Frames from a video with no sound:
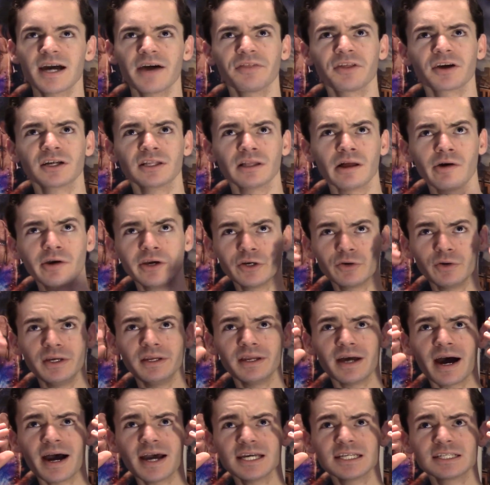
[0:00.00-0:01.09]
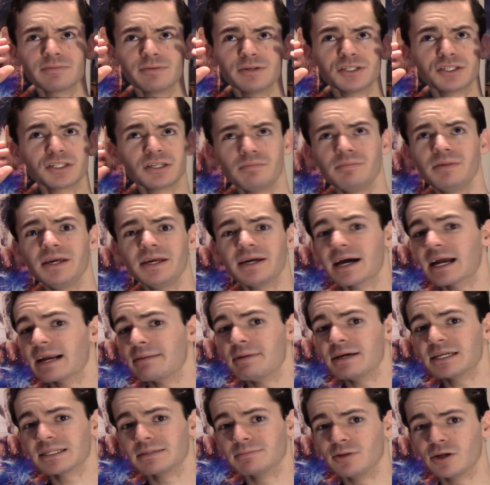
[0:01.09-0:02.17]
got the glowing green eyes, which to me kind of
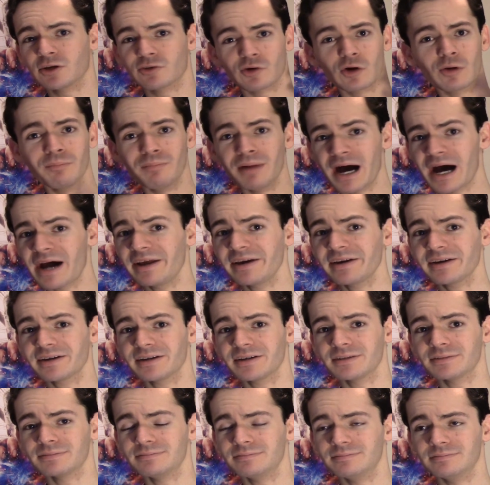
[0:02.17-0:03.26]
makes him look robotic.